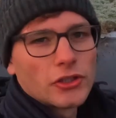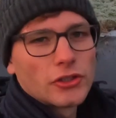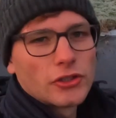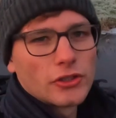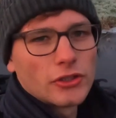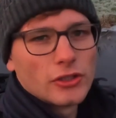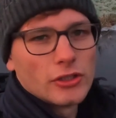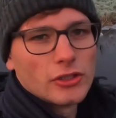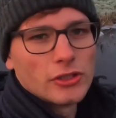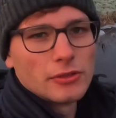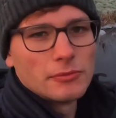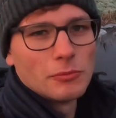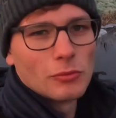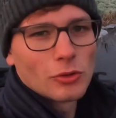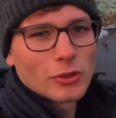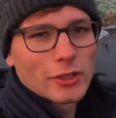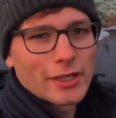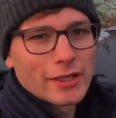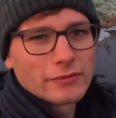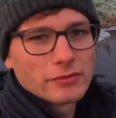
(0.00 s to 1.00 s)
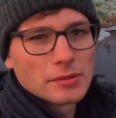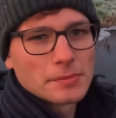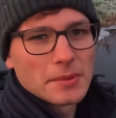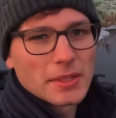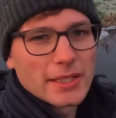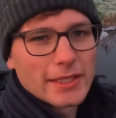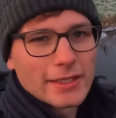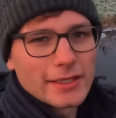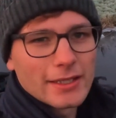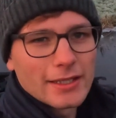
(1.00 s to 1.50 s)
Good morning
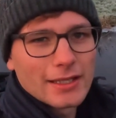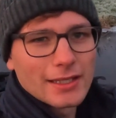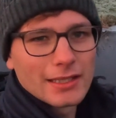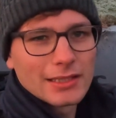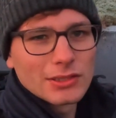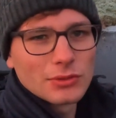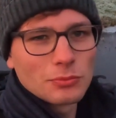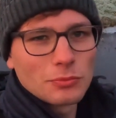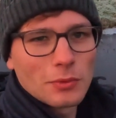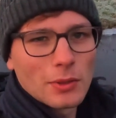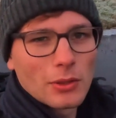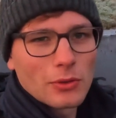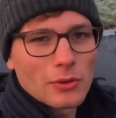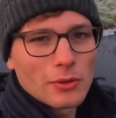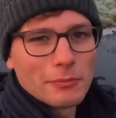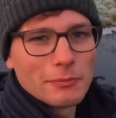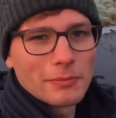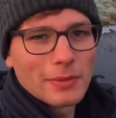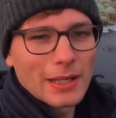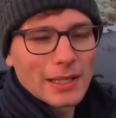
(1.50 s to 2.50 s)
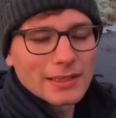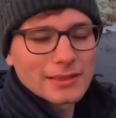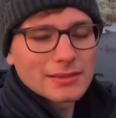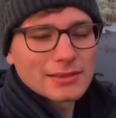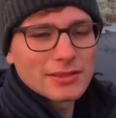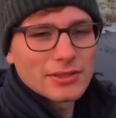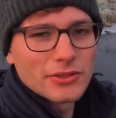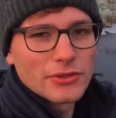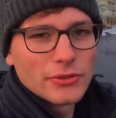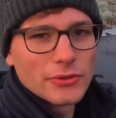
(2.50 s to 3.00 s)
everybody, and welcome back
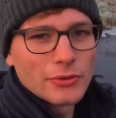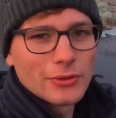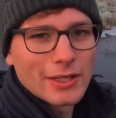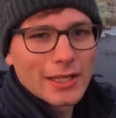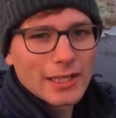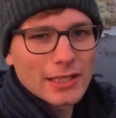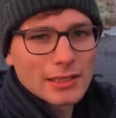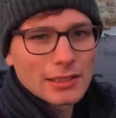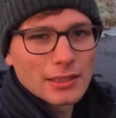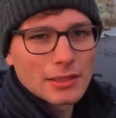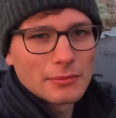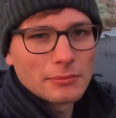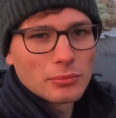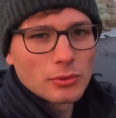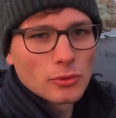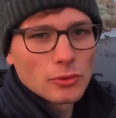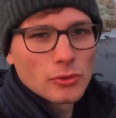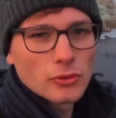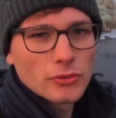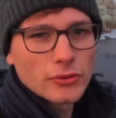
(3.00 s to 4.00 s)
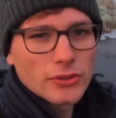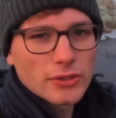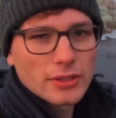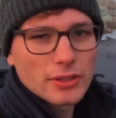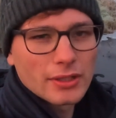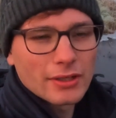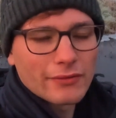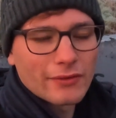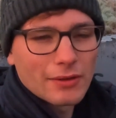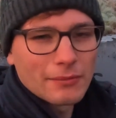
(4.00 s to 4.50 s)
to Hickling Broad.
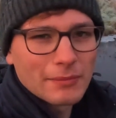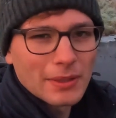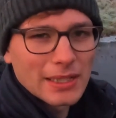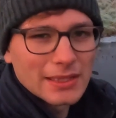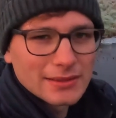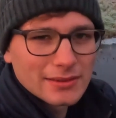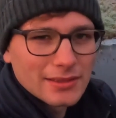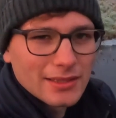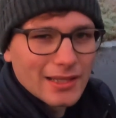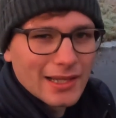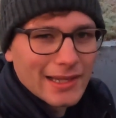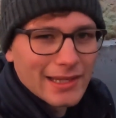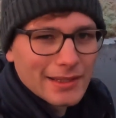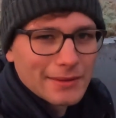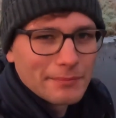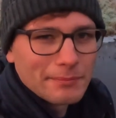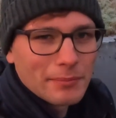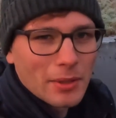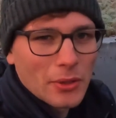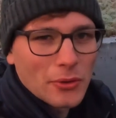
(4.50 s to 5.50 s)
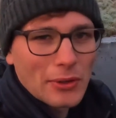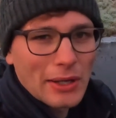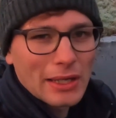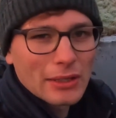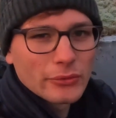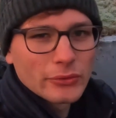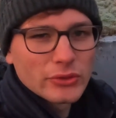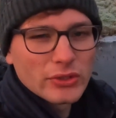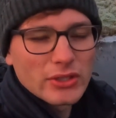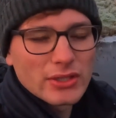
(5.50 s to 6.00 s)
I've come back to the
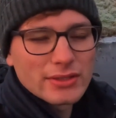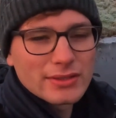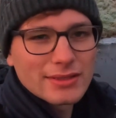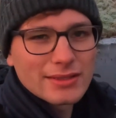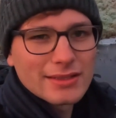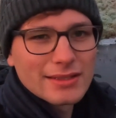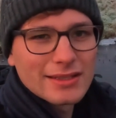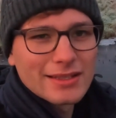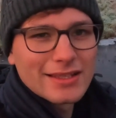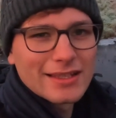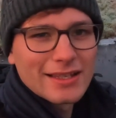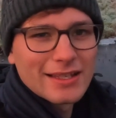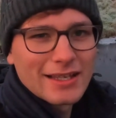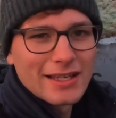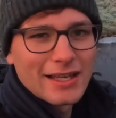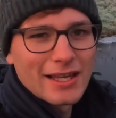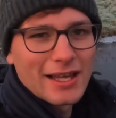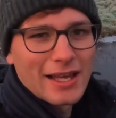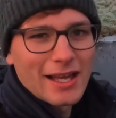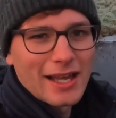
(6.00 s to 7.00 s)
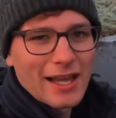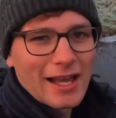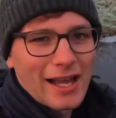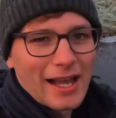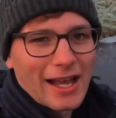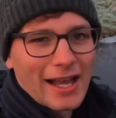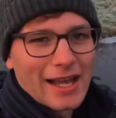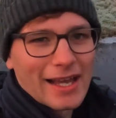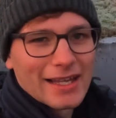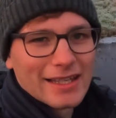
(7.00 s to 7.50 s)
Boathouses
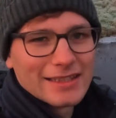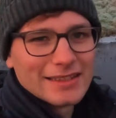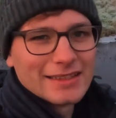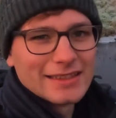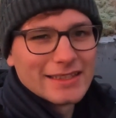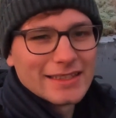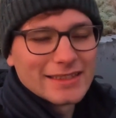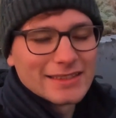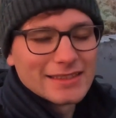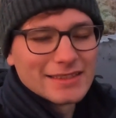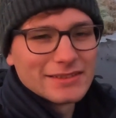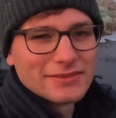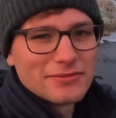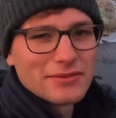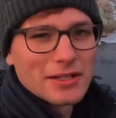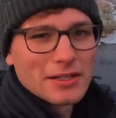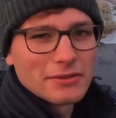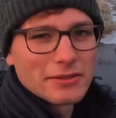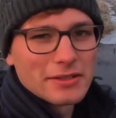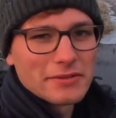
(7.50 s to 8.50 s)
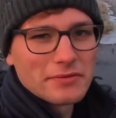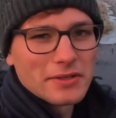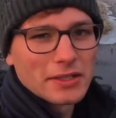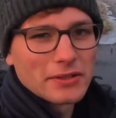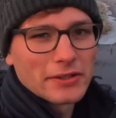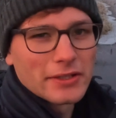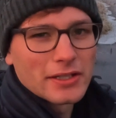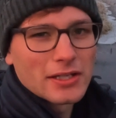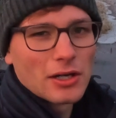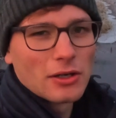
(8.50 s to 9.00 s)
and it is
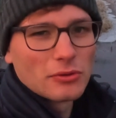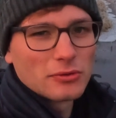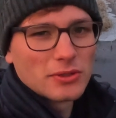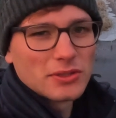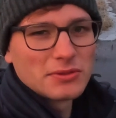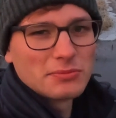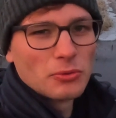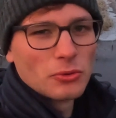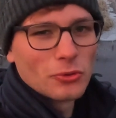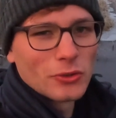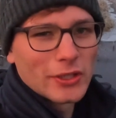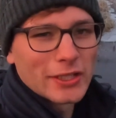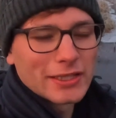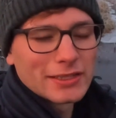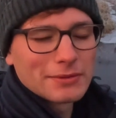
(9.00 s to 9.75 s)
very cold this morning.